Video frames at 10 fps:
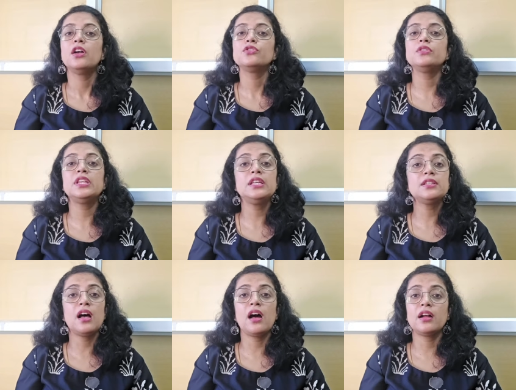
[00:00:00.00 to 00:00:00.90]
So
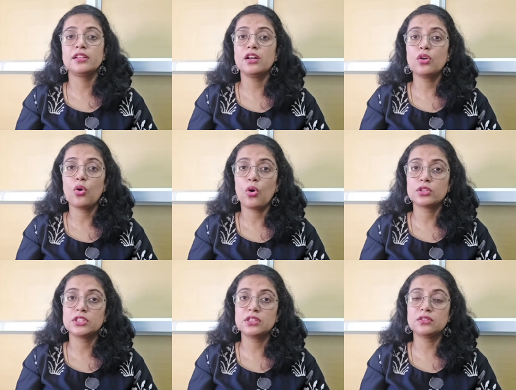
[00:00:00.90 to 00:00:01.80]
these are the
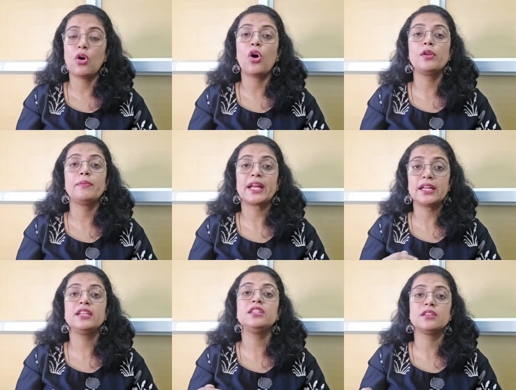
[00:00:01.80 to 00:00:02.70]
causes or
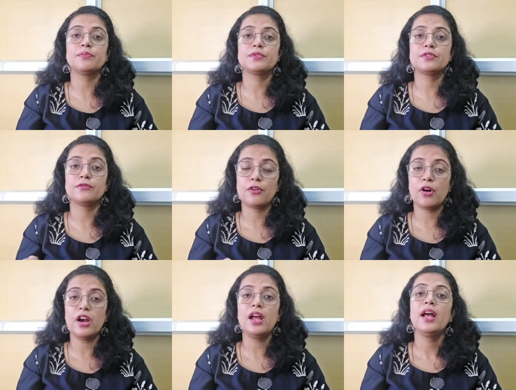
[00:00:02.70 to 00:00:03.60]
mechanisms
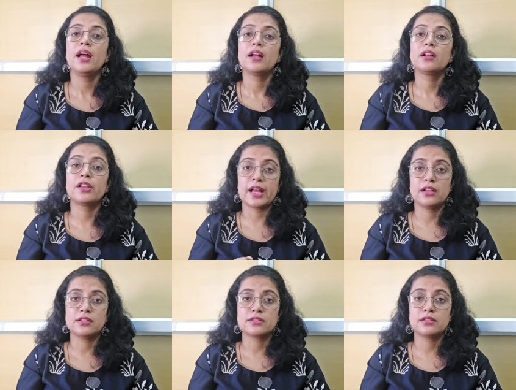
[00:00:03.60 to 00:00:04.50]
for
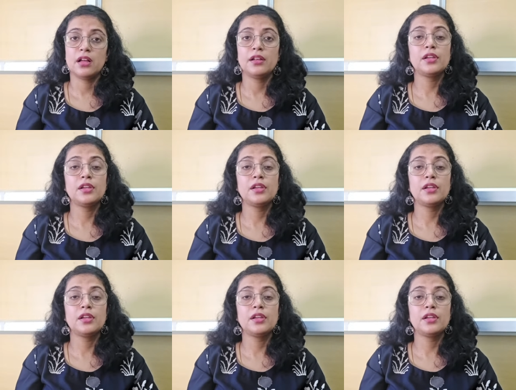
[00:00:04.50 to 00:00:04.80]
crackles.